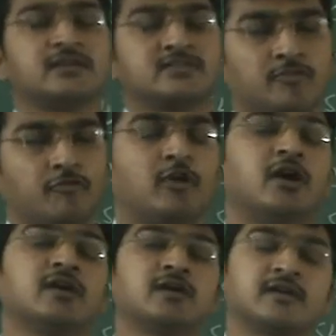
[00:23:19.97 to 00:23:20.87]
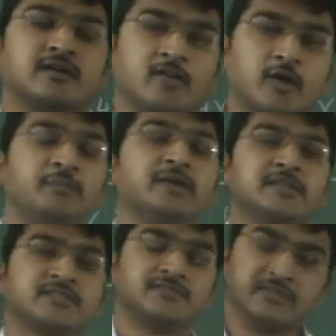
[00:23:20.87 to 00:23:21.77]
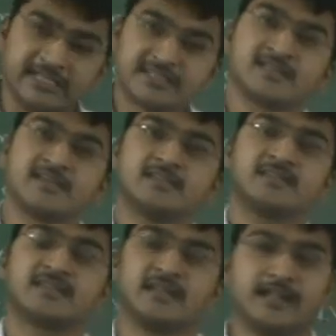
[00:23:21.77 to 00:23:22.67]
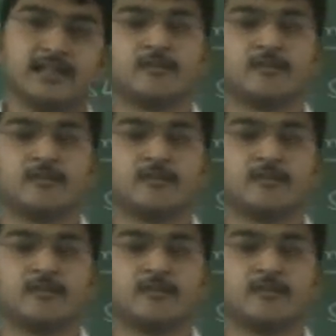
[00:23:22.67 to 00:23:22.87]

So what topics we discuss in